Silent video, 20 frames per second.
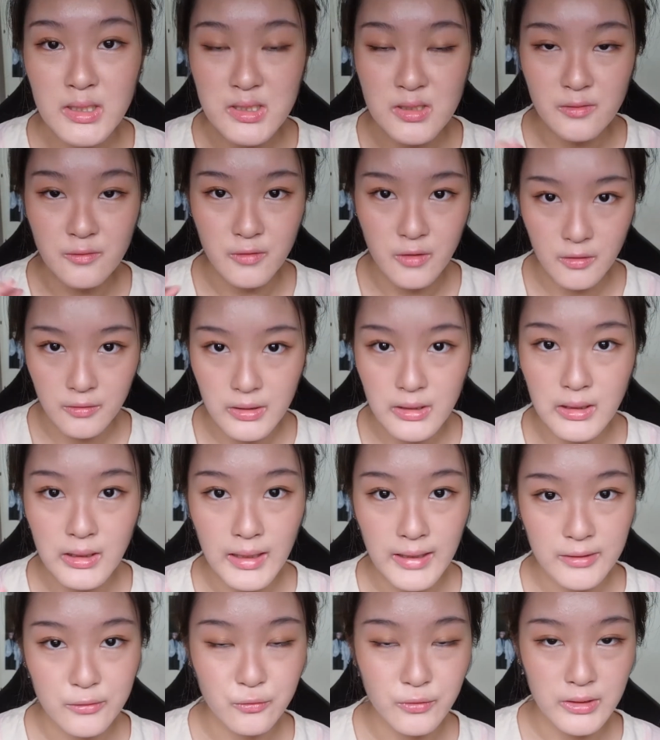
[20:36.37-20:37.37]
It's a very
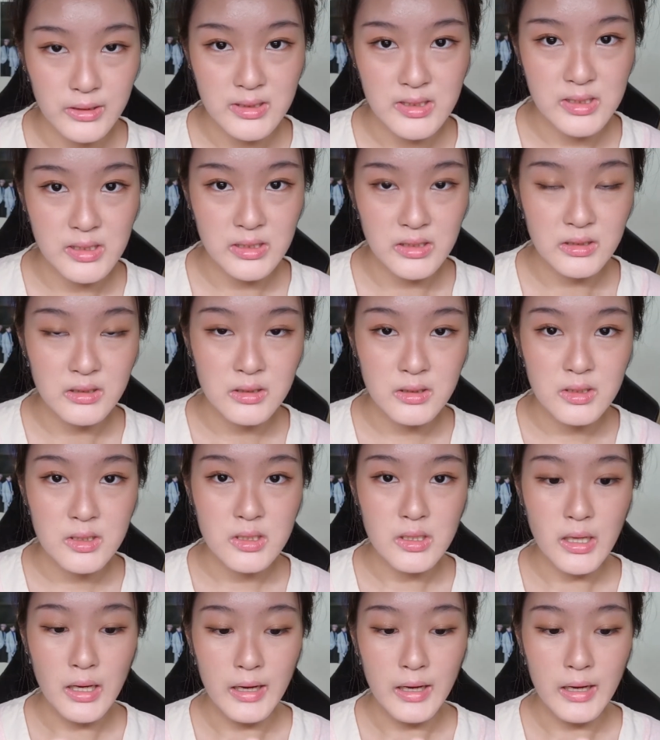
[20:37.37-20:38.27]
lightweight tint.